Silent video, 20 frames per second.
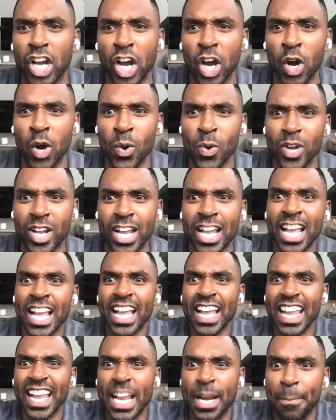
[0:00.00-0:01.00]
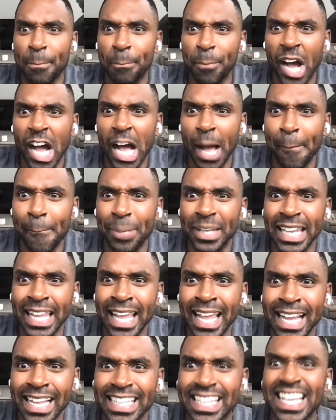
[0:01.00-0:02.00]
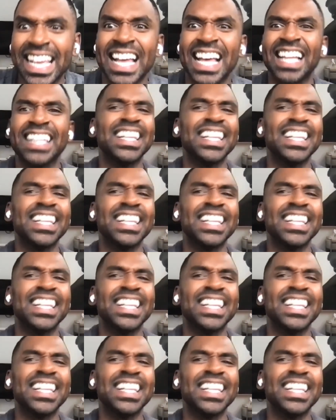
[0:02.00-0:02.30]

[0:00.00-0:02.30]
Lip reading: coke in public.